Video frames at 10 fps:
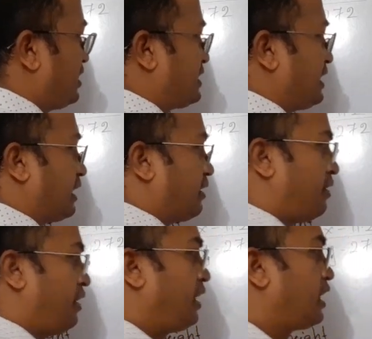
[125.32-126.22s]
C.
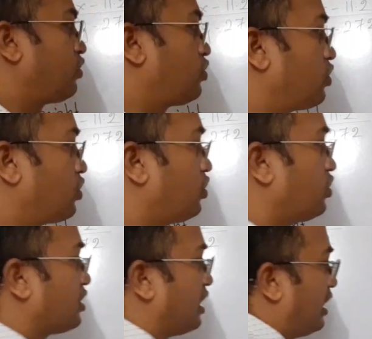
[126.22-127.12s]
You don't
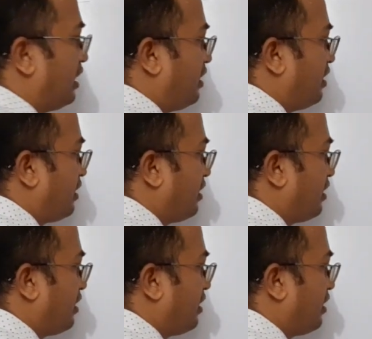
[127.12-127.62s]
know the